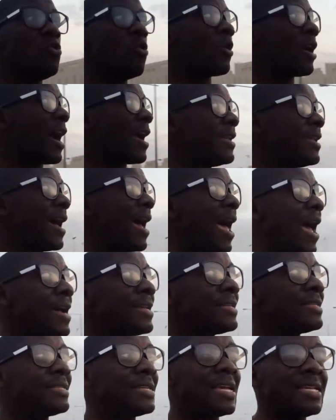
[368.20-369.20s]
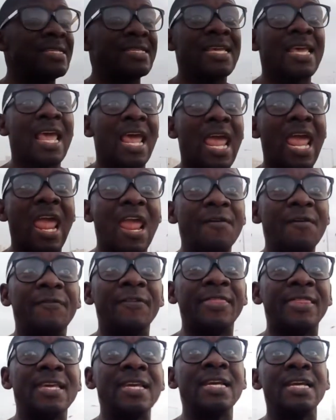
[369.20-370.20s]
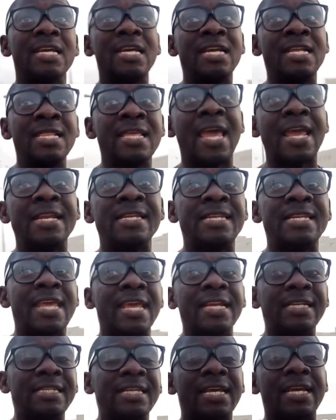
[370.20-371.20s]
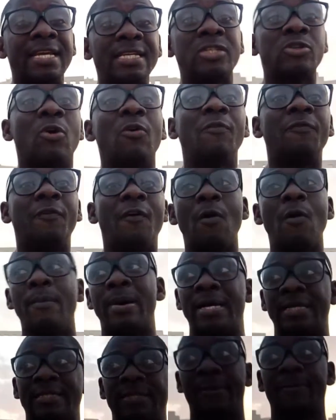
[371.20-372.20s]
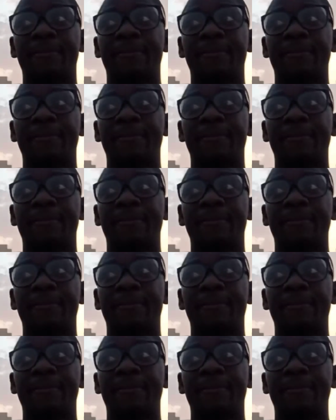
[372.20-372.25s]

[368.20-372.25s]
you can access everything in a digital format.